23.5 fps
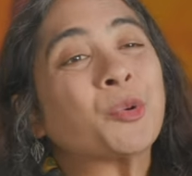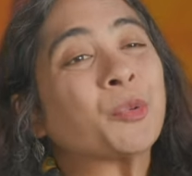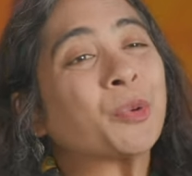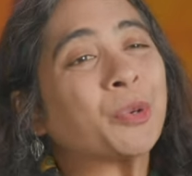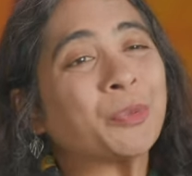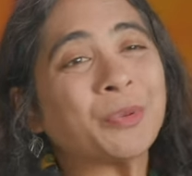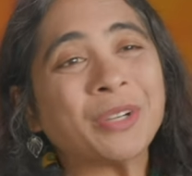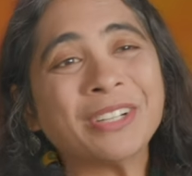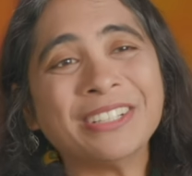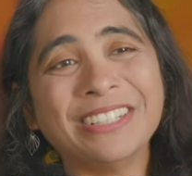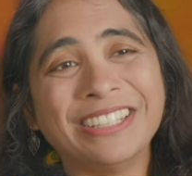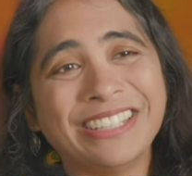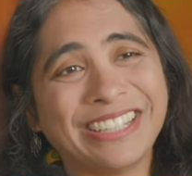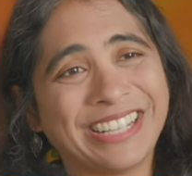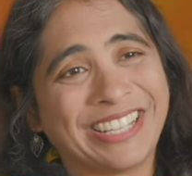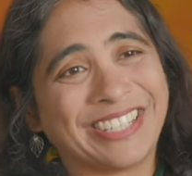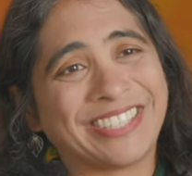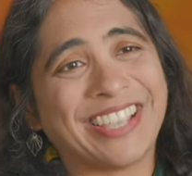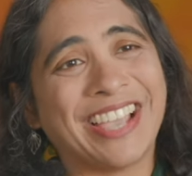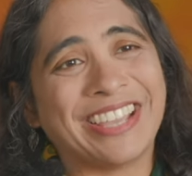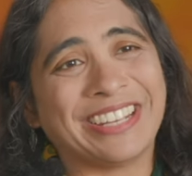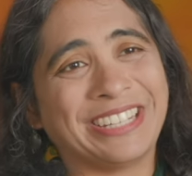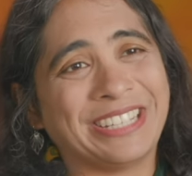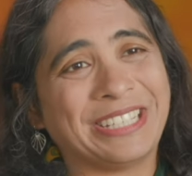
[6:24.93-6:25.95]
We're really
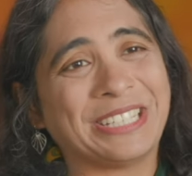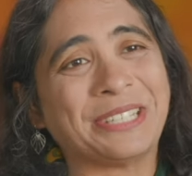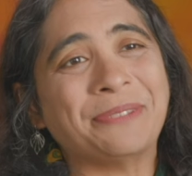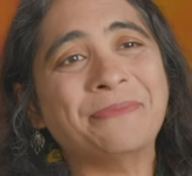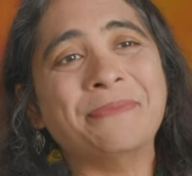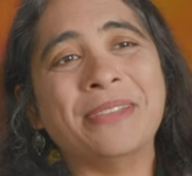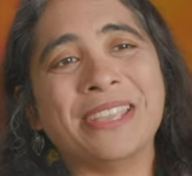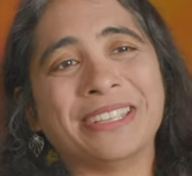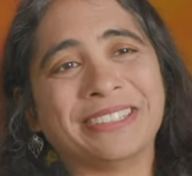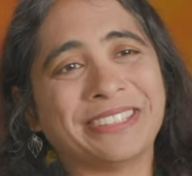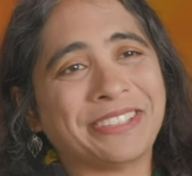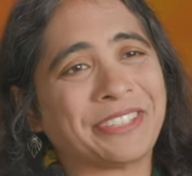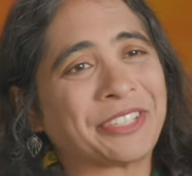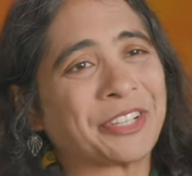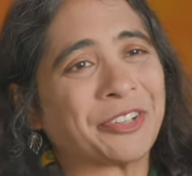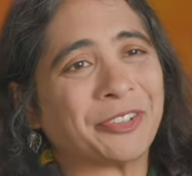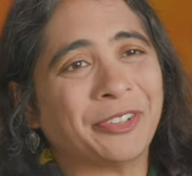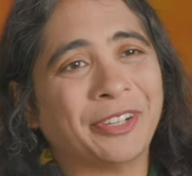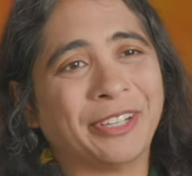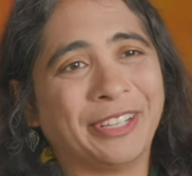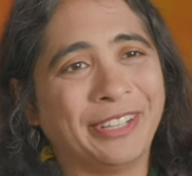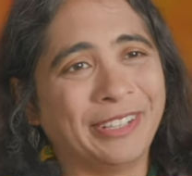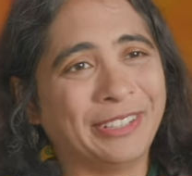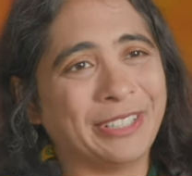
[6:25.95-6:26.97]
excited to make this
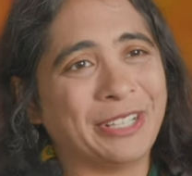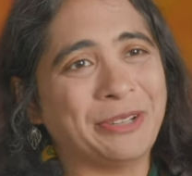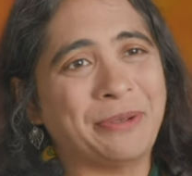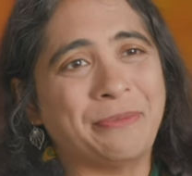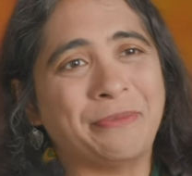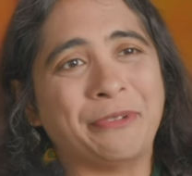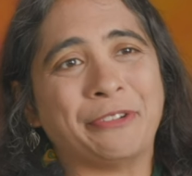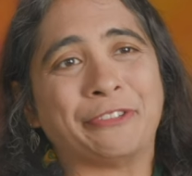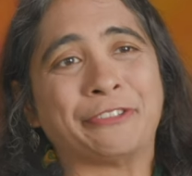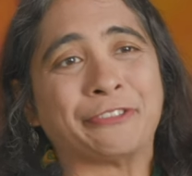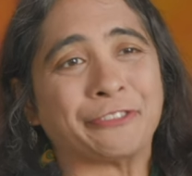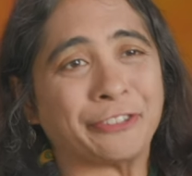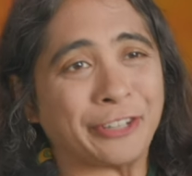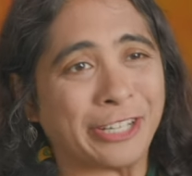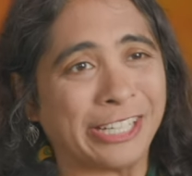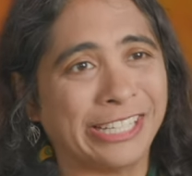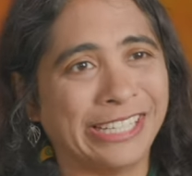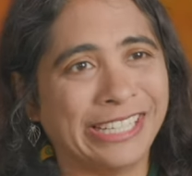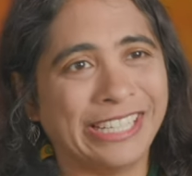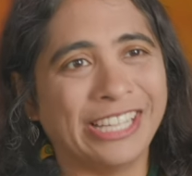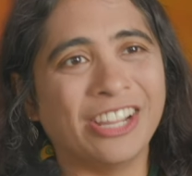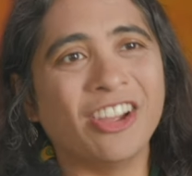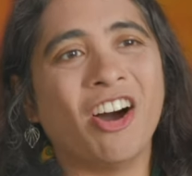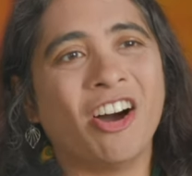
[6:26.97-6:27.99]
curriculum
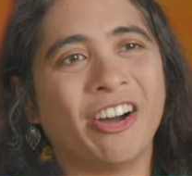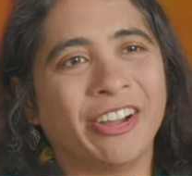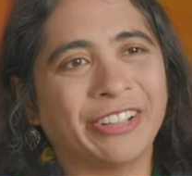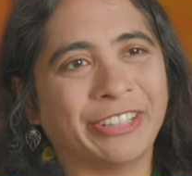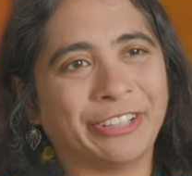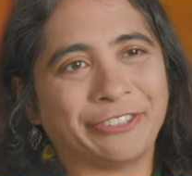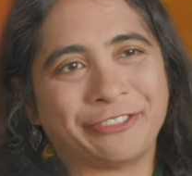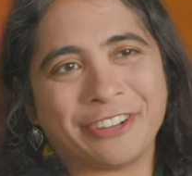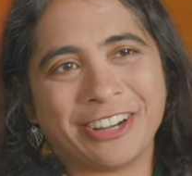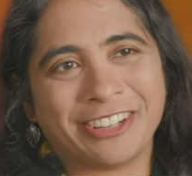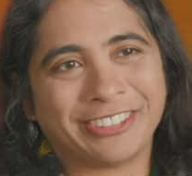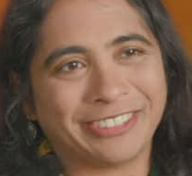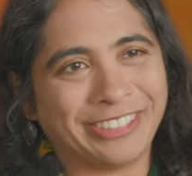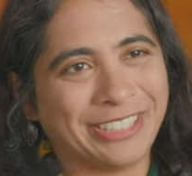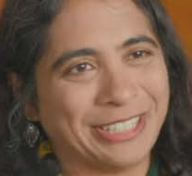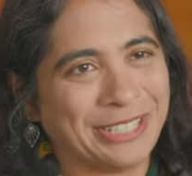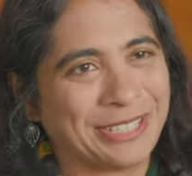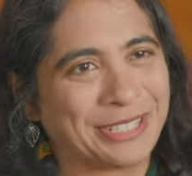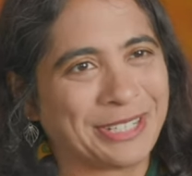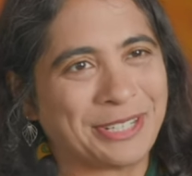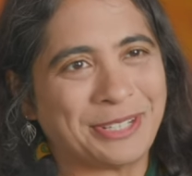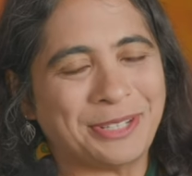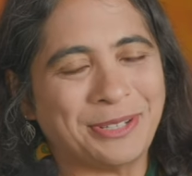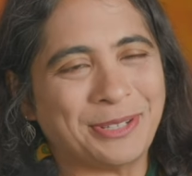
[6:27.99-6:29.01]
free on the Franklin
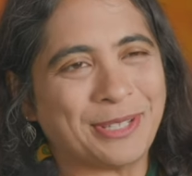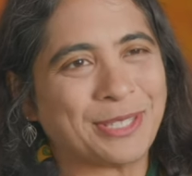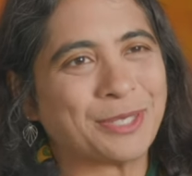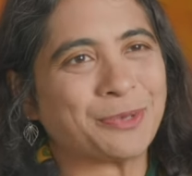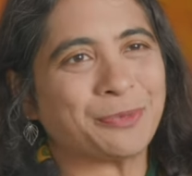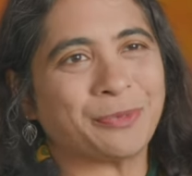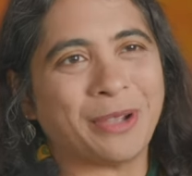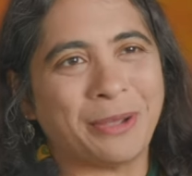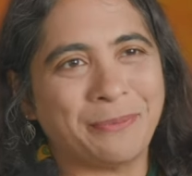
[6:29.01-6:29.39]
Institute's